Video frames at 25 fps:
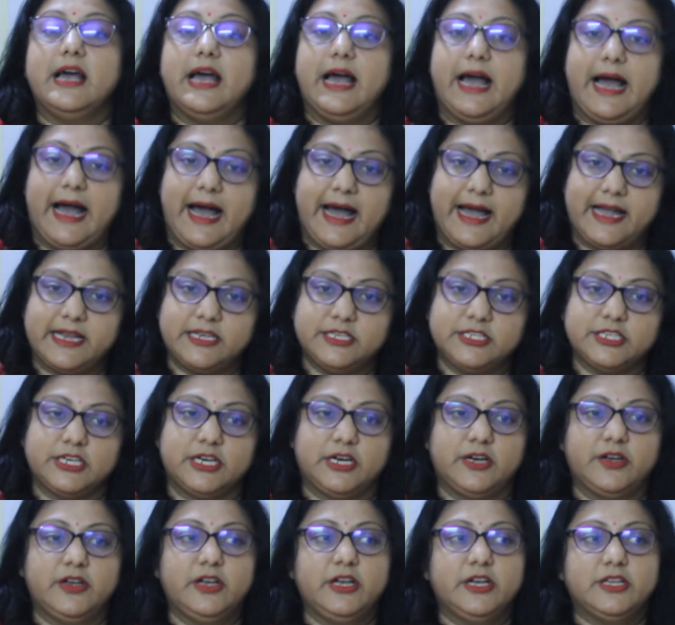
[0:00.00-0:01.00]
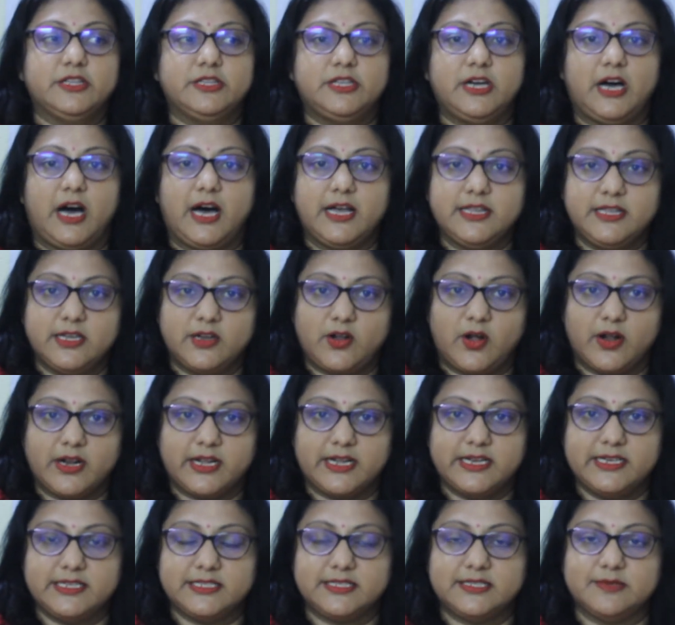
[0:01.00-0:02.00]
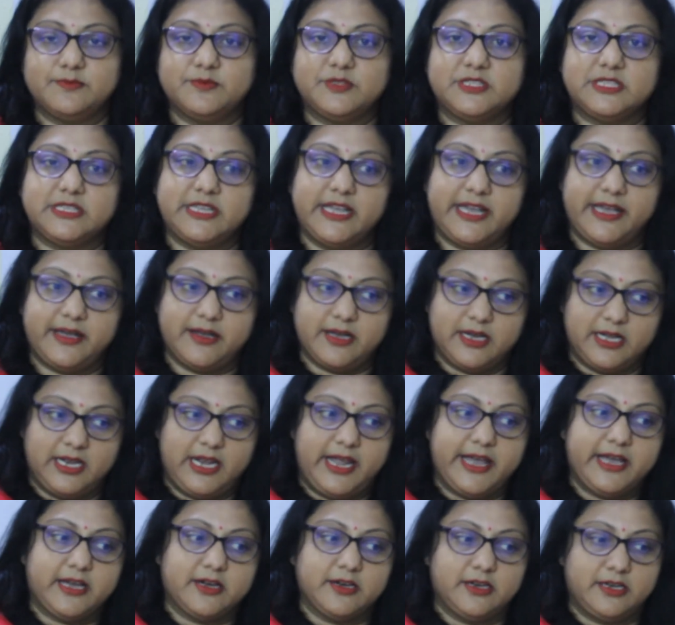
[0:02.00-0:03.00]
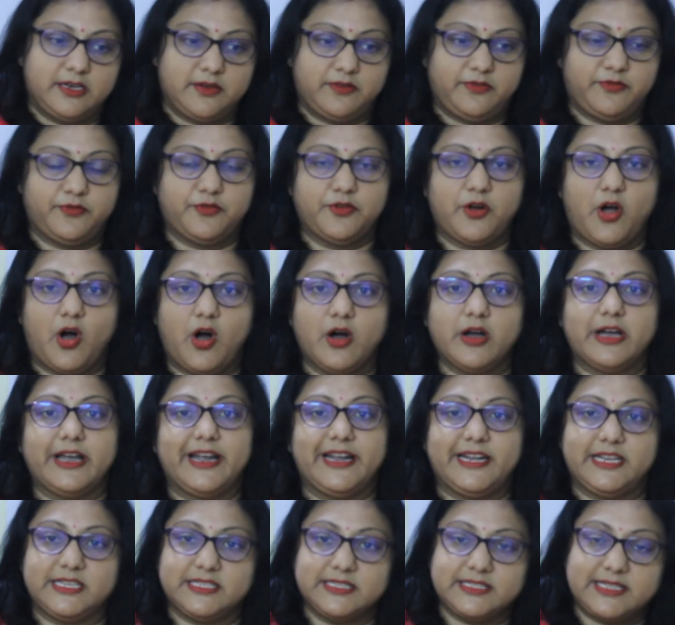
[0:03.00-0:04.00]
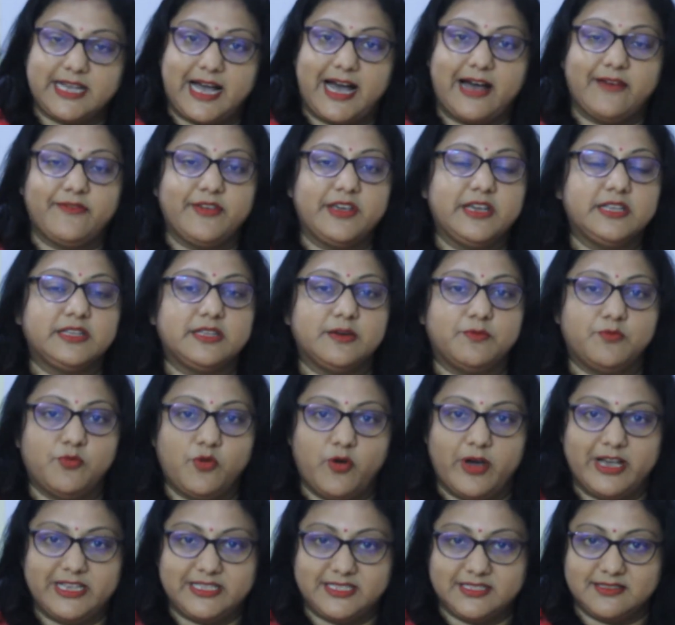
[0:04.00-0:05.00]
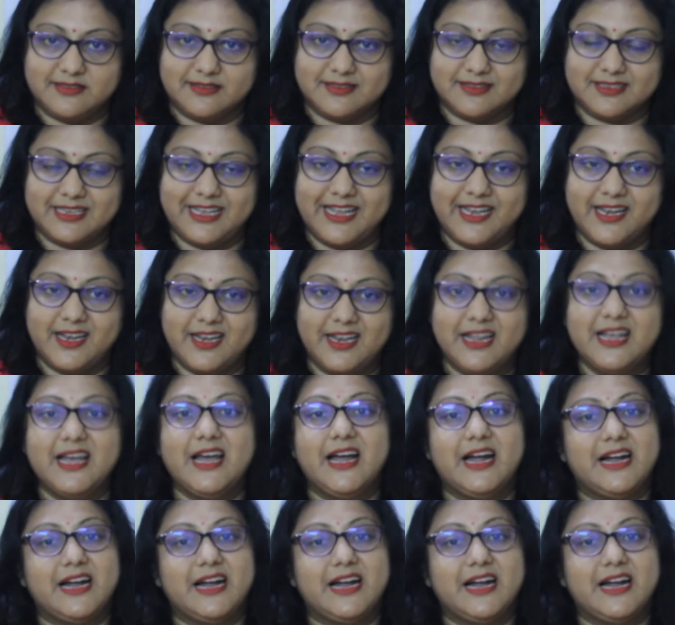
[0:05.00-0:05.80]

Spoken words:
and the other organisms, they like a frog, it is having the moist skin,